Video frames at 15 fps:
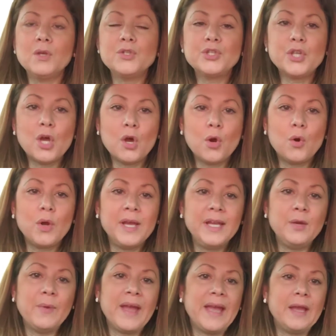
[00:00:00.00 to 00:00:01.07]
So
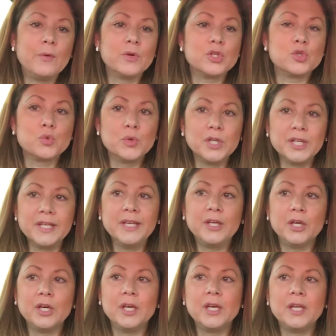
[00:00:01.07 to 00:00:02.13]
anyway, it was really
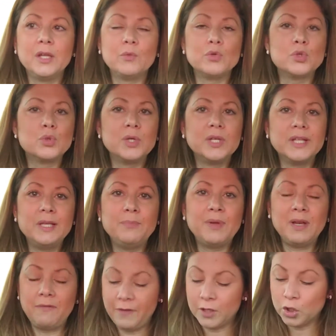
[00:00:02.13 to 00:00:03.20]
good. It was really
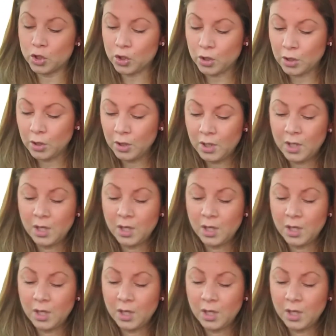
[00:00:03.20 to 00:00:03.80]
beneficial.